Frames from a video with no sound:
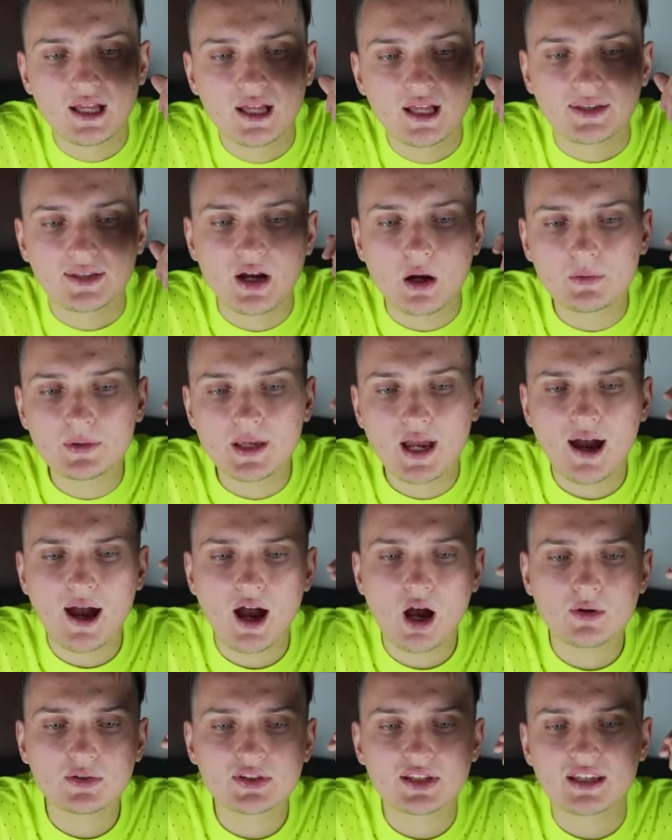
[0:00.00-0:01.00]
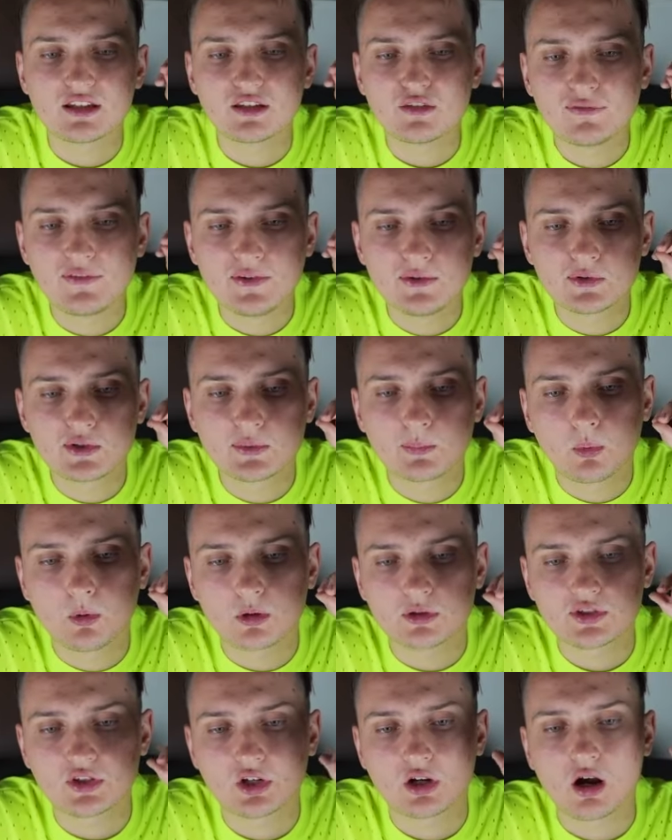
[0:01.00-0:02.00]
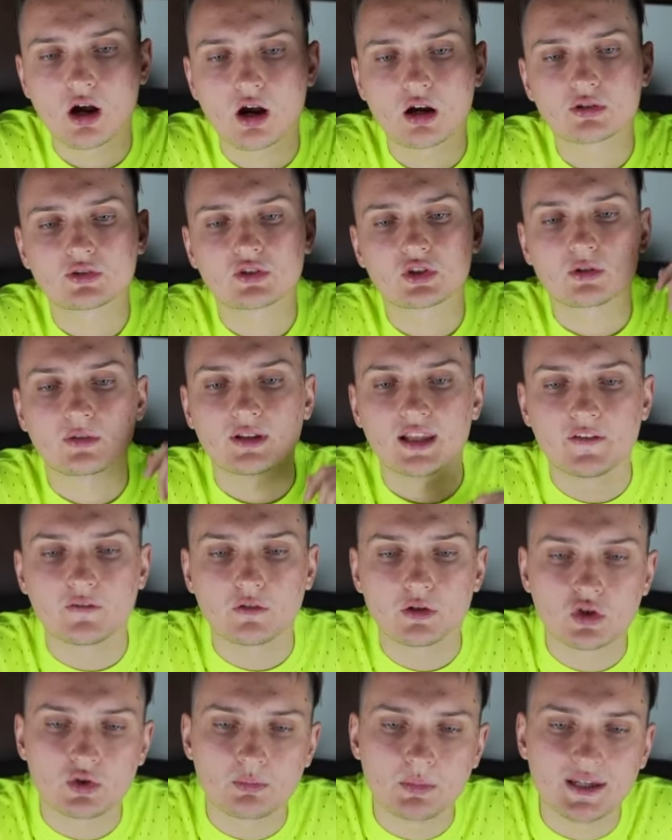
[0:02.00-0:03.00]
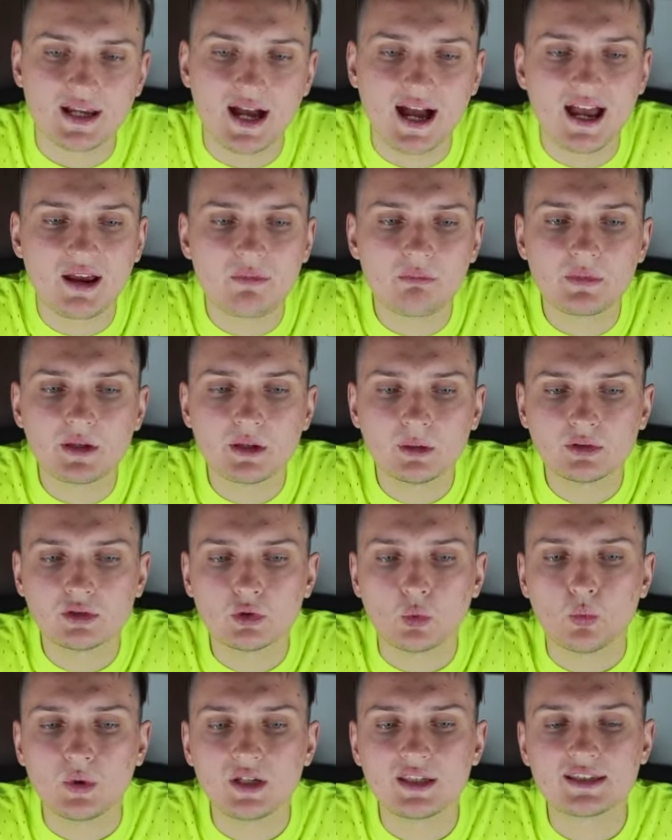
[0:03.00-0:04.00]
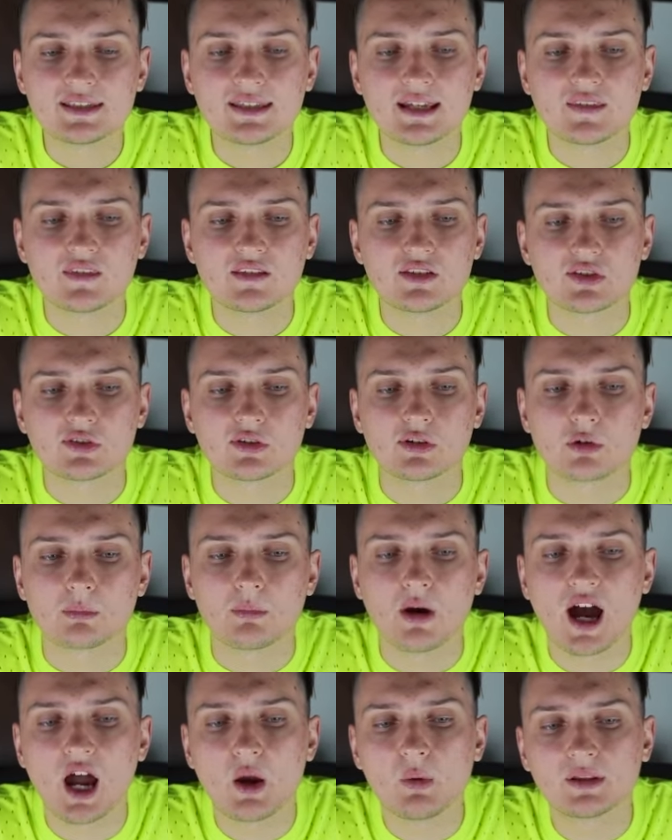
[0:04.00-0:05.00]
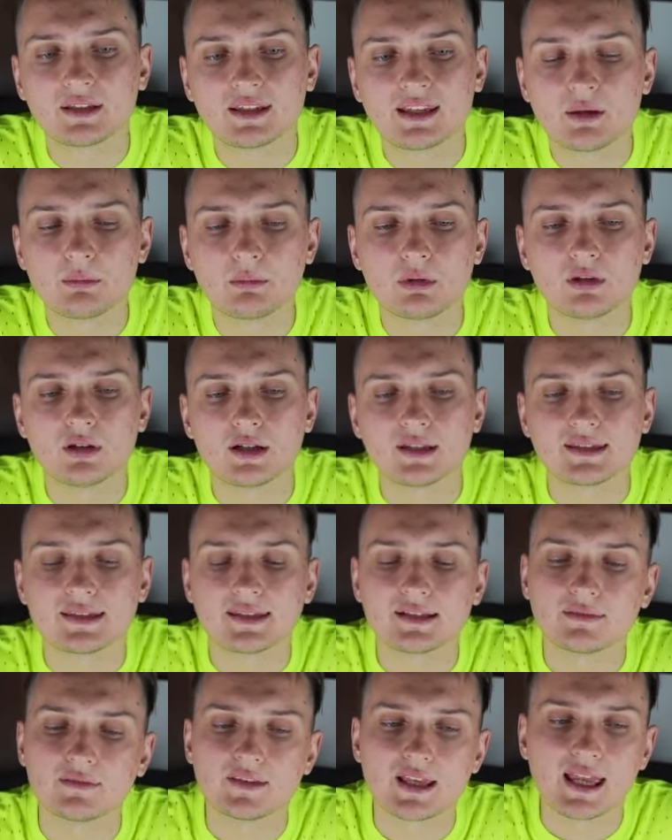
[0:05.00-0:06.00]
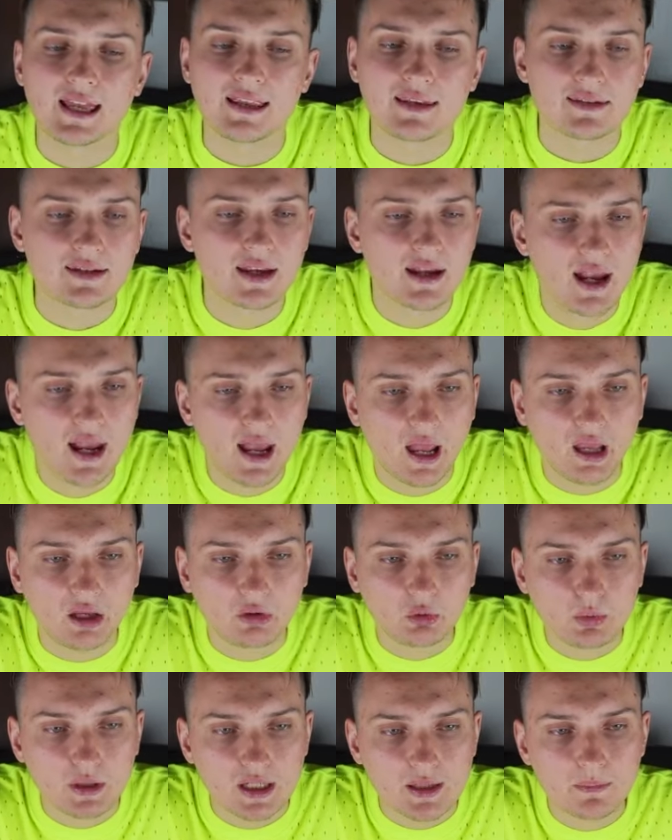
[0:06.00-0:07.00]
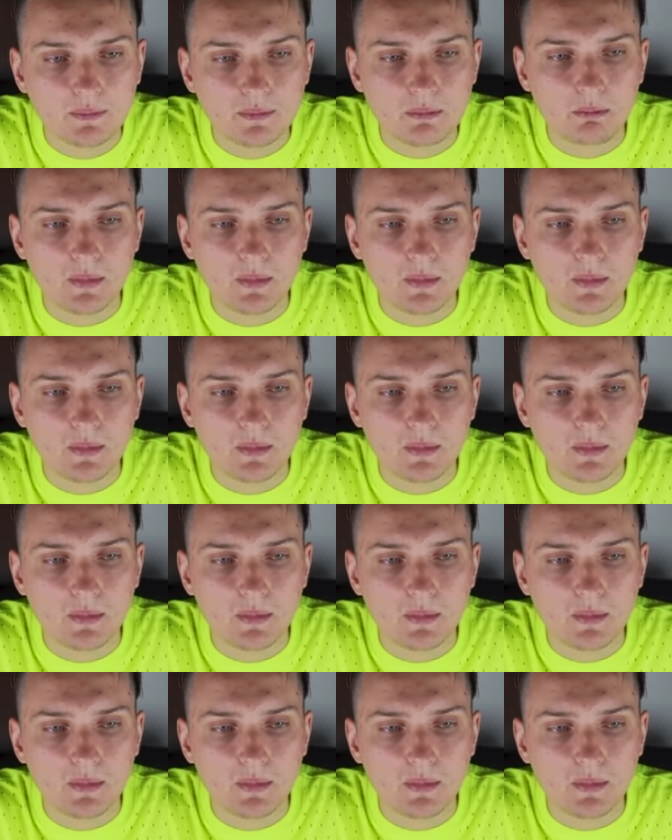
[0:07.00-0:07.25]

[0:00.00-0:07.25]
Down a house and a few sports cars on leverage, but I am built to withstand the storm. I will gamble until the end. Agree.